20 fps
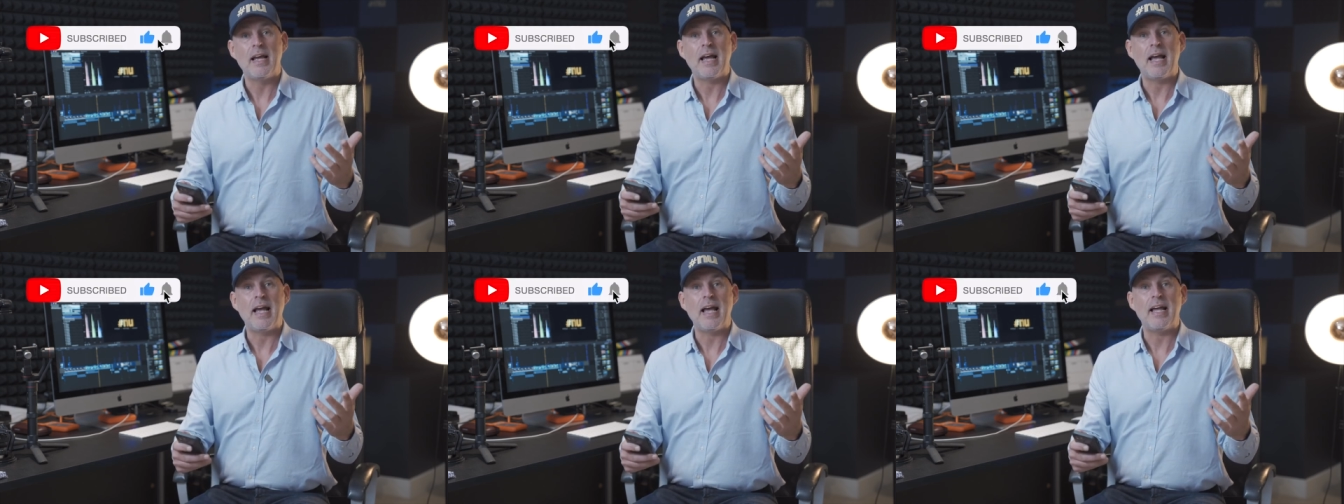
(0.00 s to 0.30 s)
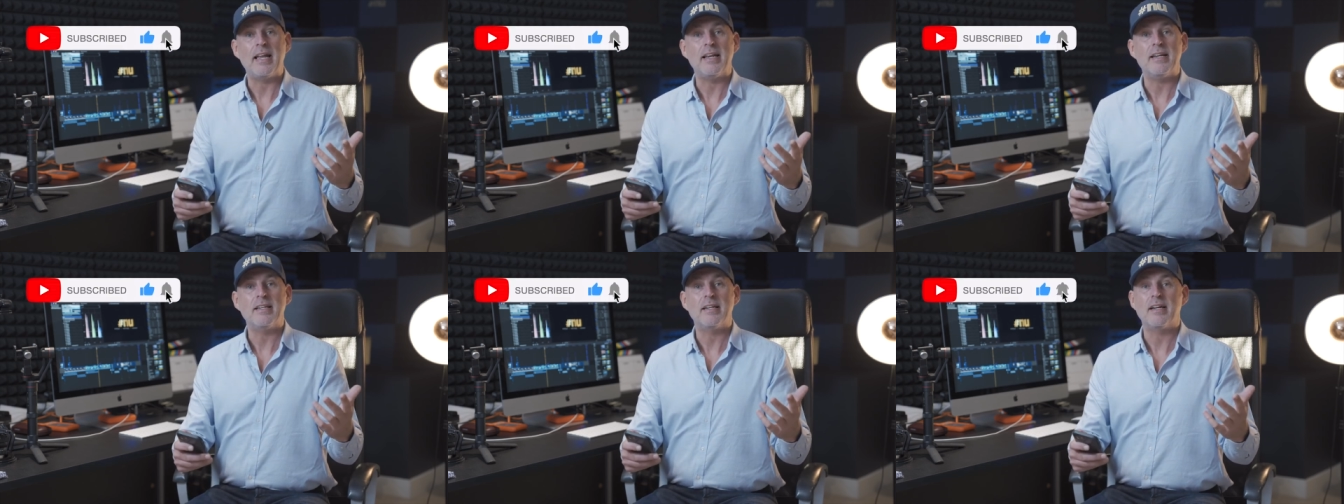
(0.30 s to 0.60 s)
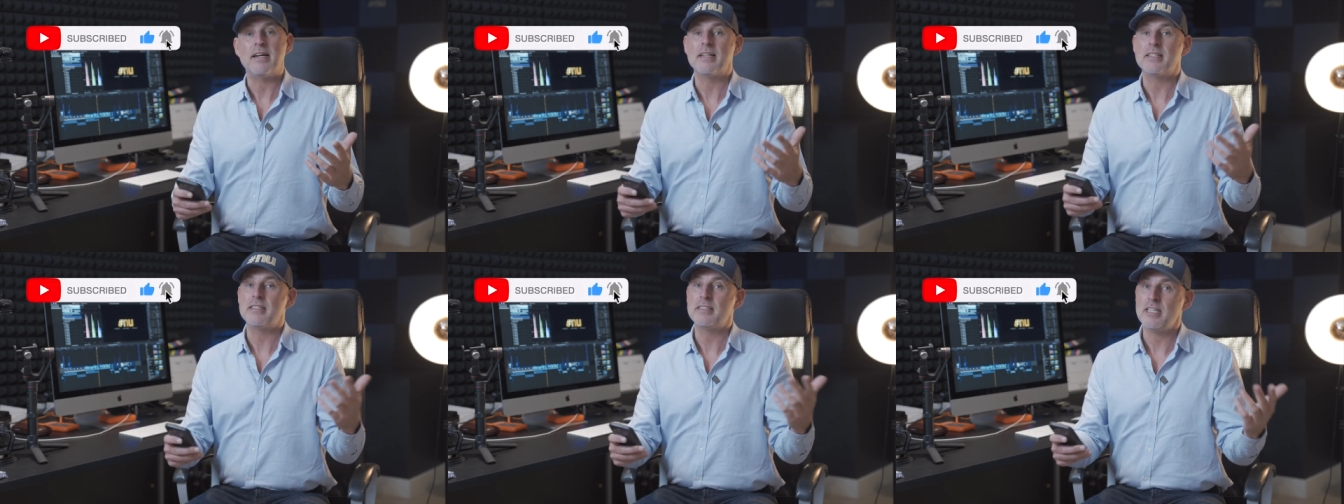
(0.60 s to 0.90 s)
And
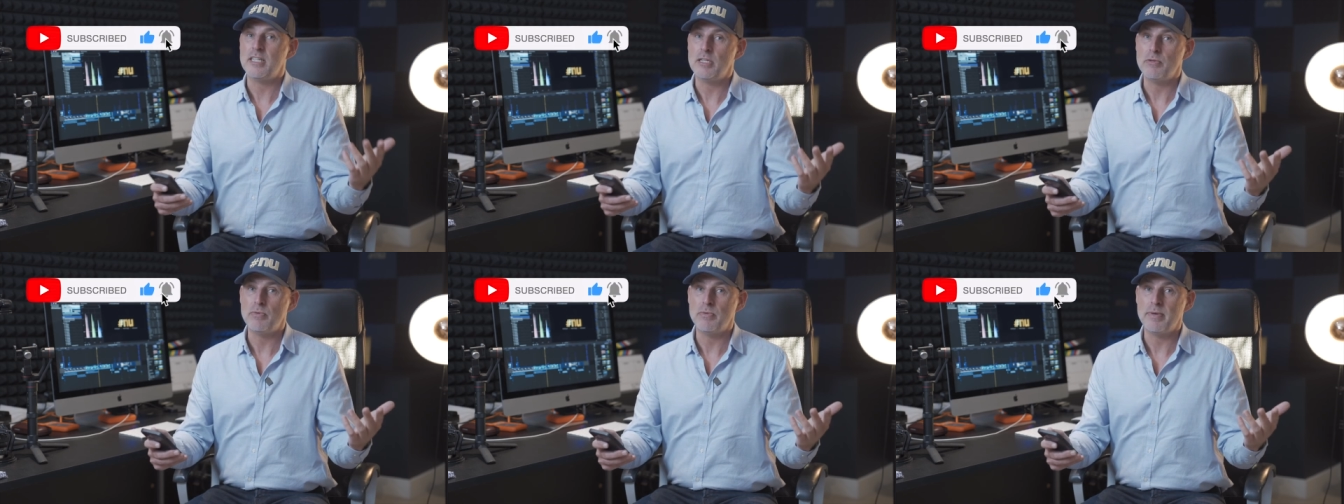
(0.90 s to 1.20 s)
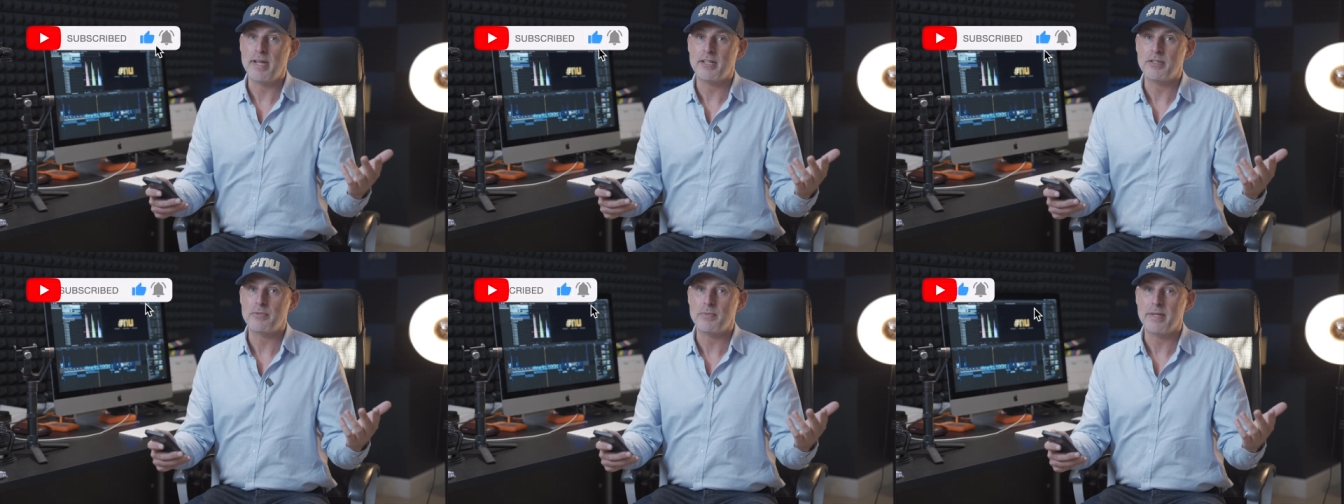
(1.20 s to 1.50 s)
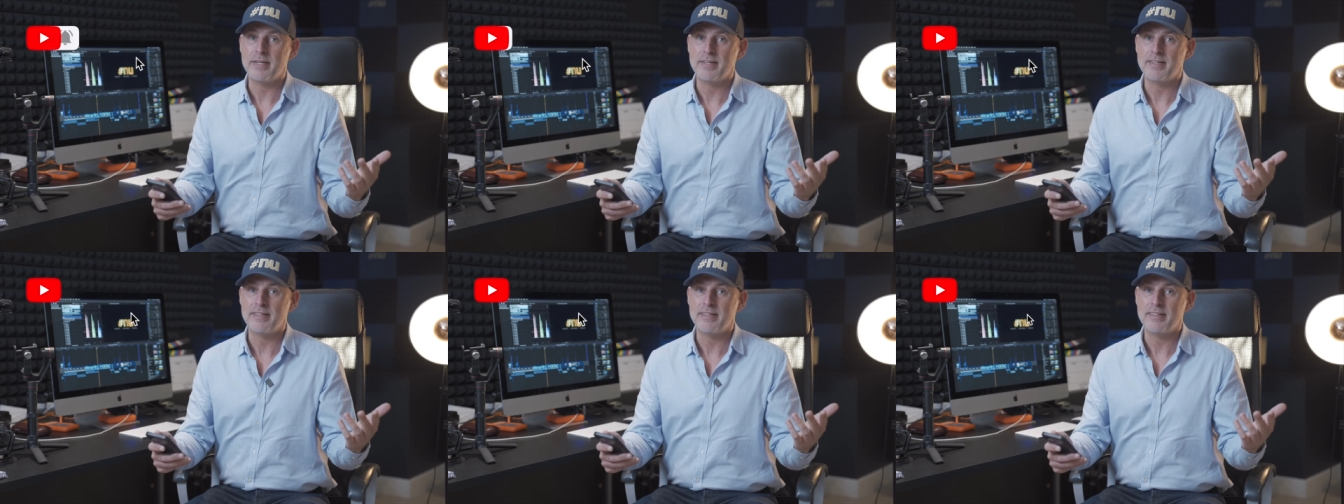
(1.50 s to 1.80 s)
I'll see you all next
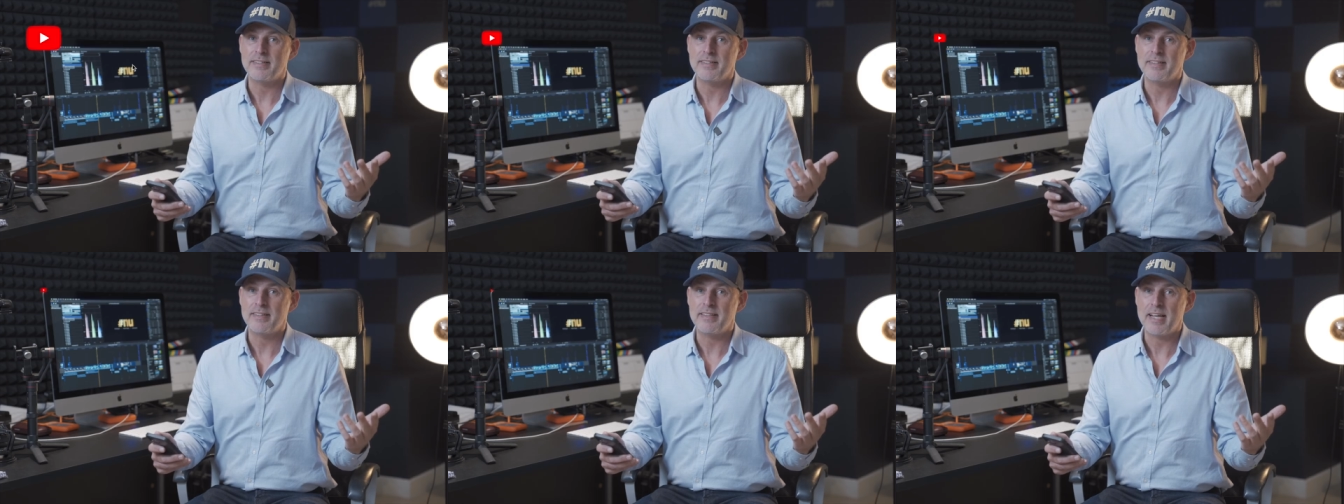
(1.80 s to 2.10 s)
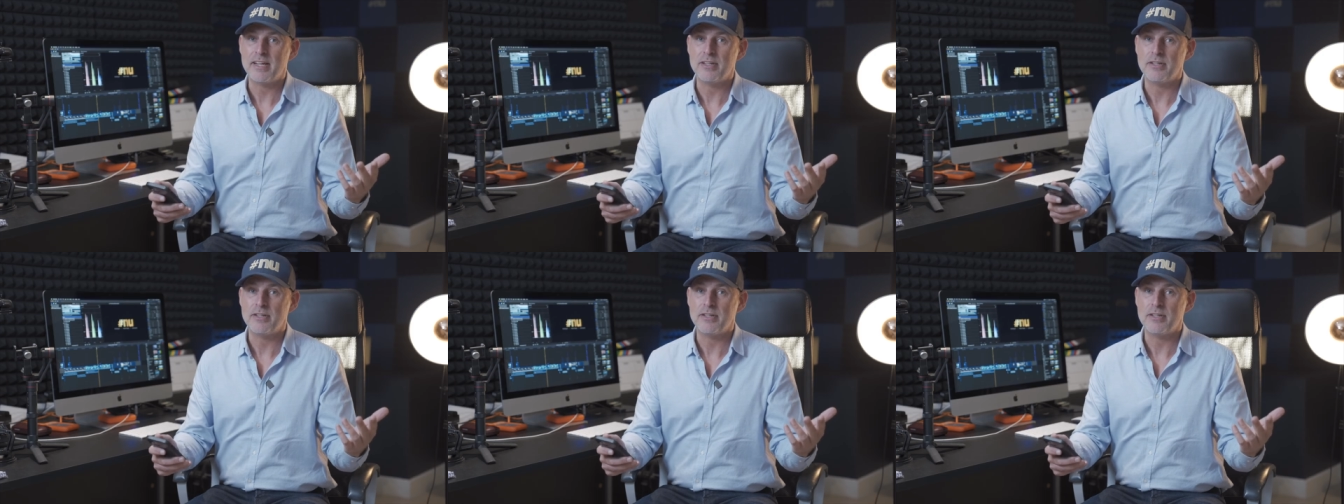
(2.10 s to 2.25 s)
week. Thank